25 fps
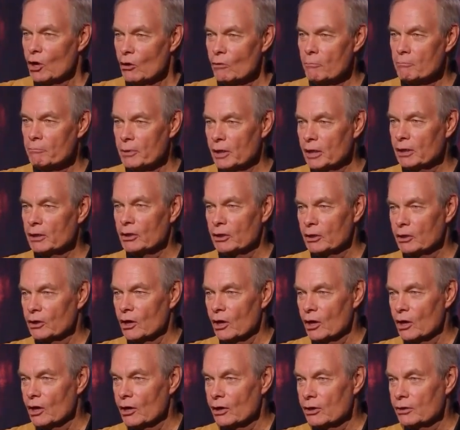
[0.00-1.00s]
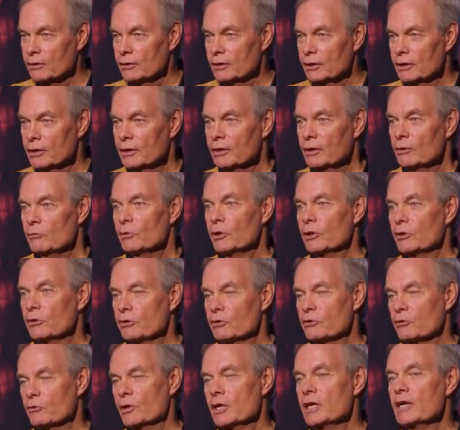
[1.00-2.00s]
on bunker guard
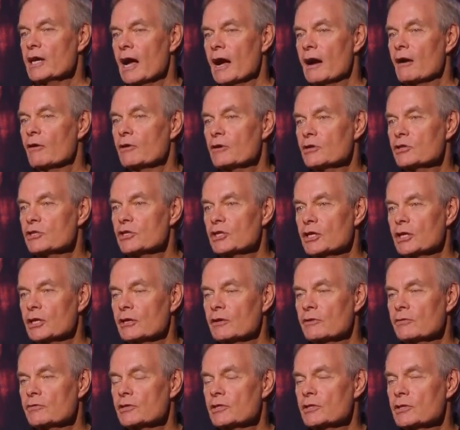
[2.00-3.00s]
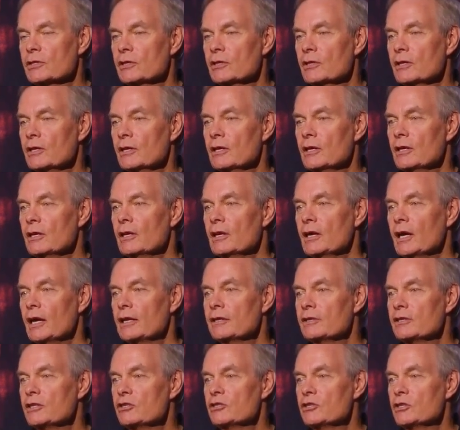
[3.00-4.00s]
with three hour shifts.
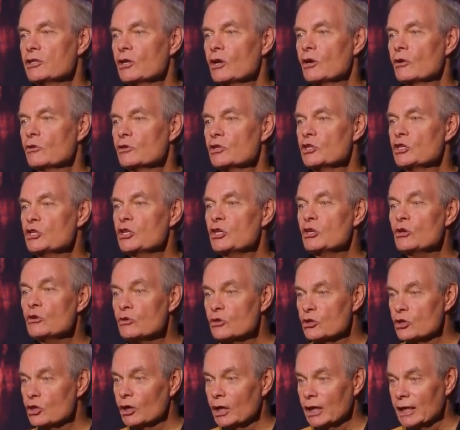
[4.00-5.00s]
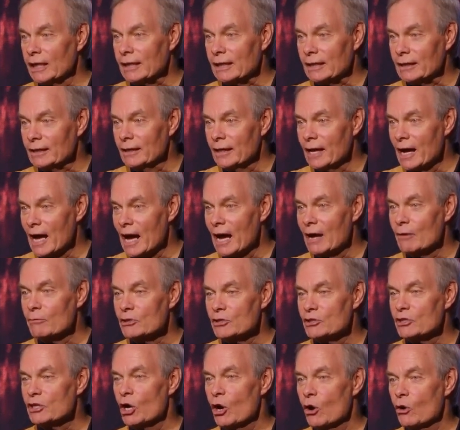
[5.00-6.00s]
And did you know, usually I
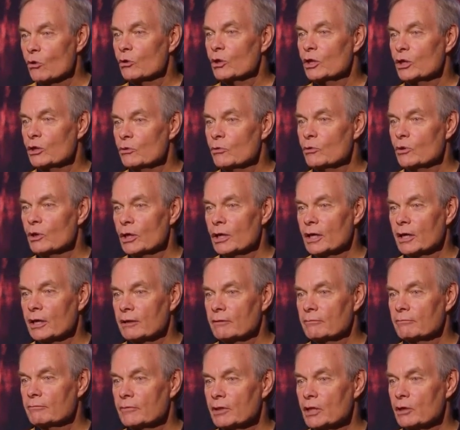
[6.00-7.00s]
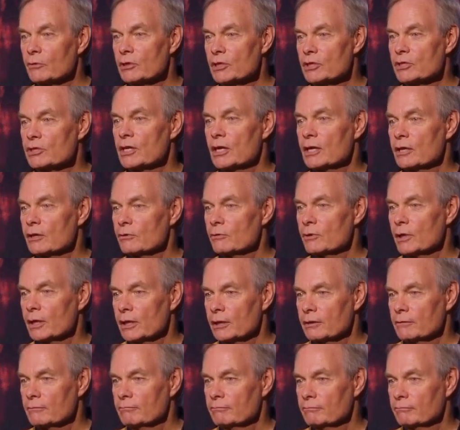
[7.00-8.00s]
was the only one that would stay
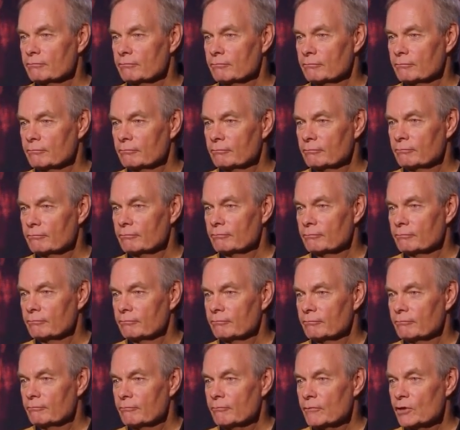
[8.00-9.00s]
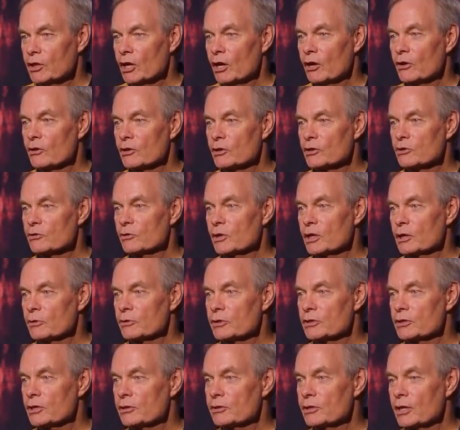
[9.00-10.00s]
awake. The others, when it
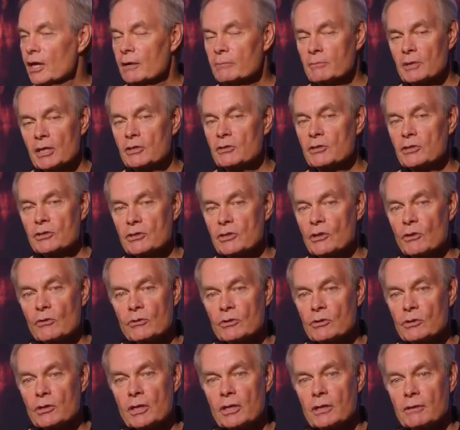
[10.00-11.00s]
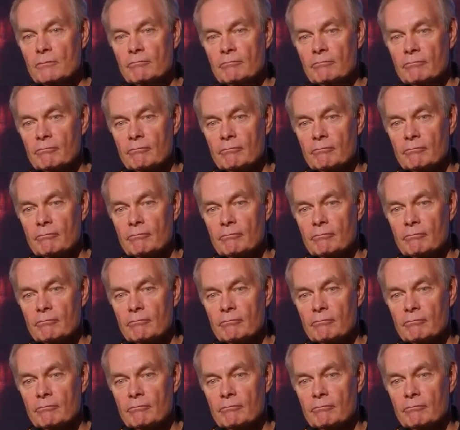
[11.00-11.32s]
was their time, they'd just go to sleep.